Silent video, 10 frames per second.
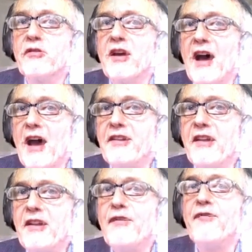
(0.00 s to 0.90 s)
you can
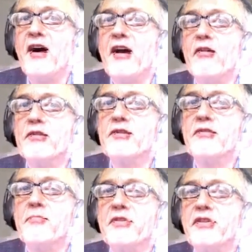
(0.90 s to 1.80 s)
identify
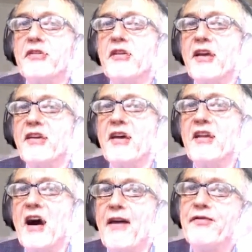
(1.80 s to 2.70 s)
also the material
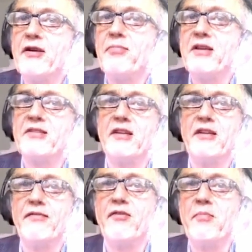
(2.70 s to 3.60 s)
again after
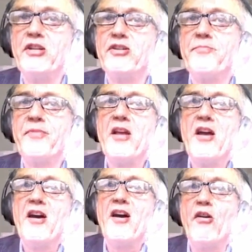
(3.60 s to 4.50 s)
plastic deformation.
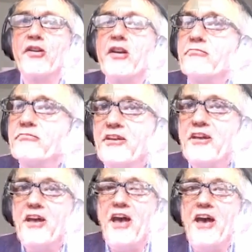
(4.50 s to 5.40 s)
Okay,
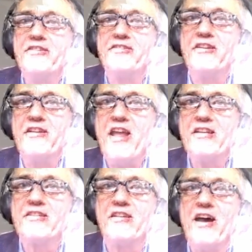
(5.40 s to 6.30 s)
and the
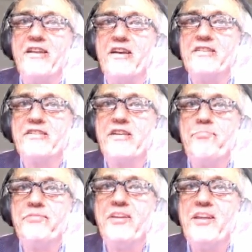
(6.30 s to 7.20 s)
next slide I
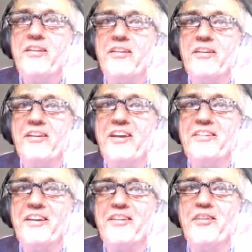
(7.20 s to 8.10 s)
skipped then,
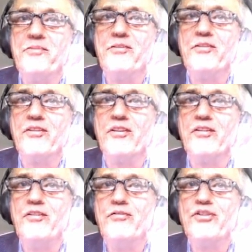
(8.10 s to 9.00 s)
and I come to the
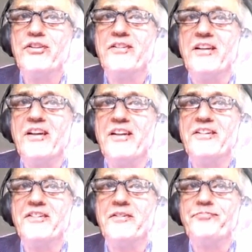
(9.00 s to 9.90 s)
conclusion. And
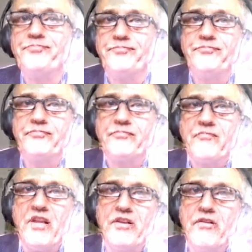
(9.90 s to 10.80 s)

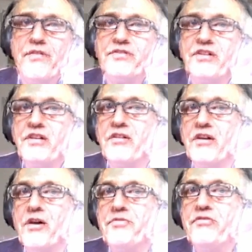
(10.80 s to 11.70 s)
you have seen
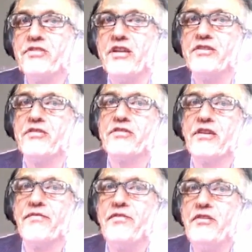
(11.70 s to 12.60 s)
new sensors
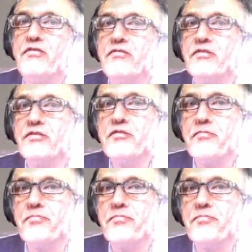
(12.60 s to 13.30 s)
give new